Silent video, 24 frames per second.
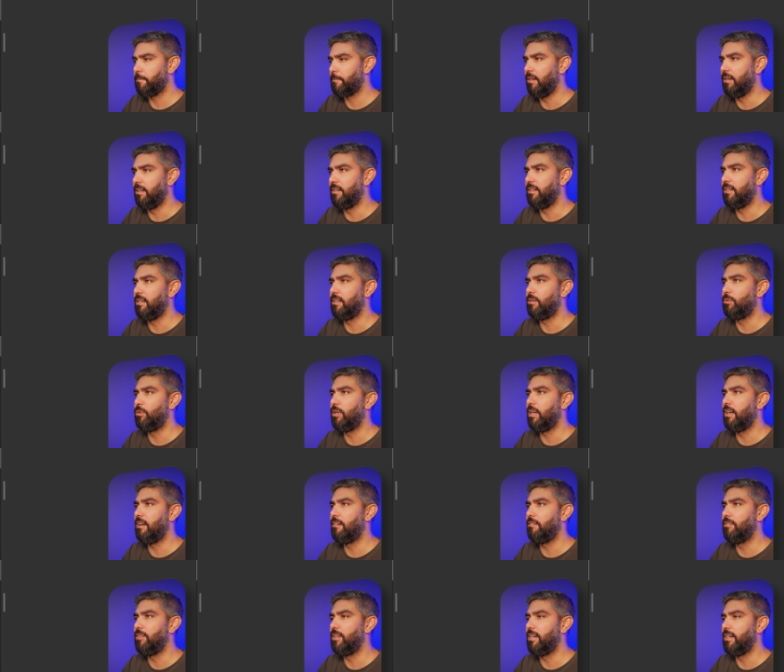And here we
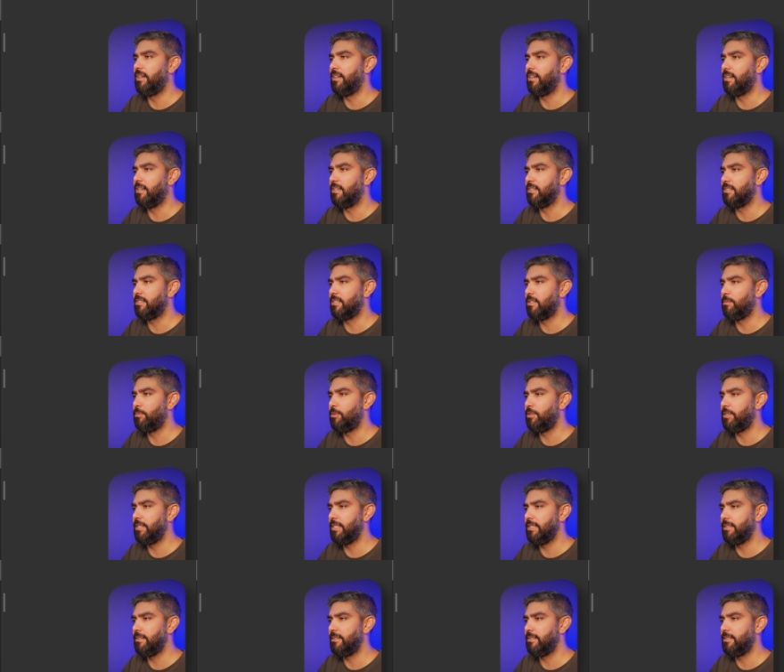have the AI
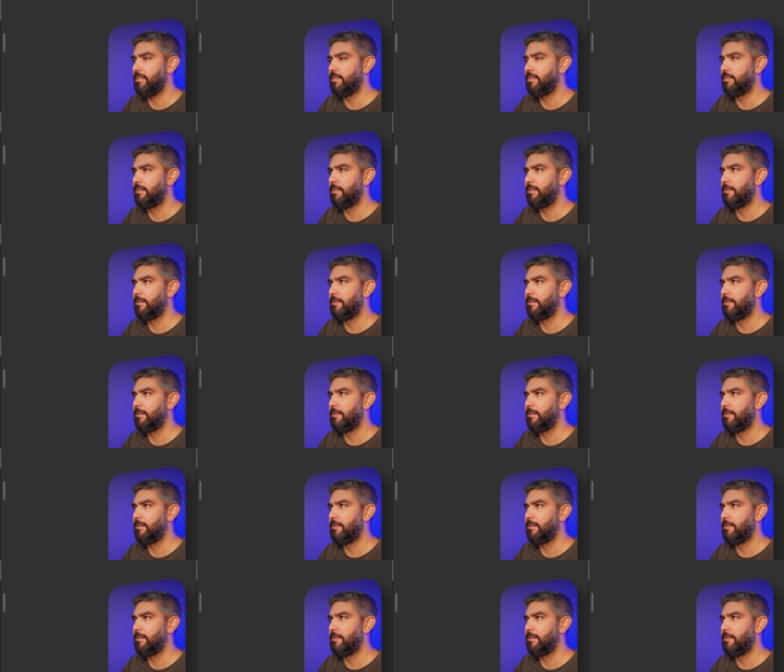summaries.